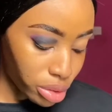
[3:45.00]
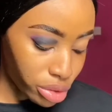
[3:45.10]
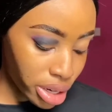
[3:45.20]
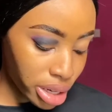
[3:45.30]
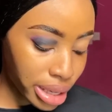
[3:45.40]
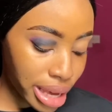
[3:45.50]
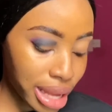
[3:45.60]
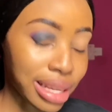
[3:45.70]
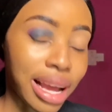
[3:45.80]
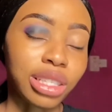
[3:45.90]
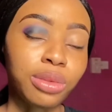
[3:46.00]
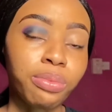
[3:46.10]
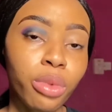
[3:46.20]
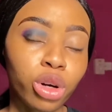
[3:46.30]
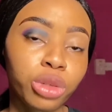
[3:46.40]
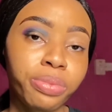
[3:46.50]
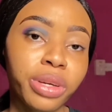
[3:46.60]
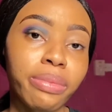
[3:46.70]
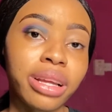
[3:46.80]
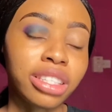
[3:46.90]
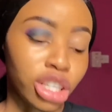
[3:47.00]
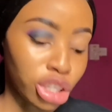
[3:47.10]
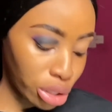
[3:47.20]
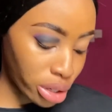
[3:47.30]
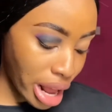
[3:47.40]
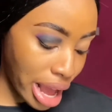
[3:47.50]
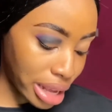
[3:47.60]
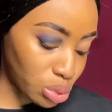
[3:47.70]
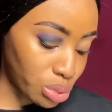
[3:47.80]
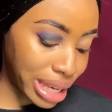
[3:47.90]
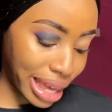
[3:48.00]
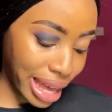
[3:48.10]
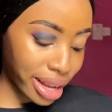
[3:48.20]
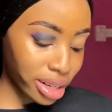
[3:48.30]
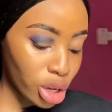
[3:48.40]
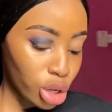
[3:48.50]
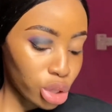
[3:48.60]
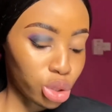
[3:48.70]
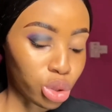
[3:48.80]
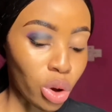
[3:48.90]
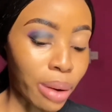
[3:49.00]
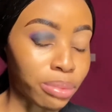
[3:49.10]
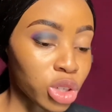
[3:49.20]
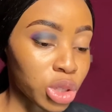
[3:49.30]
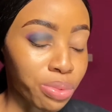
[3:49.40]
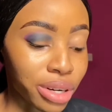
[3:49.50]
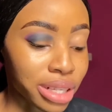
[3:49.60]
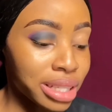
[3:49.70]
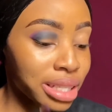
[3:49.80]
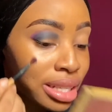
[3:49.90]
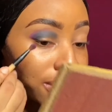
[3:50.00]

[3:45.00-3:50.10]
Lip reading: trying to get as much pigmentation as we can. So I'm just pressing it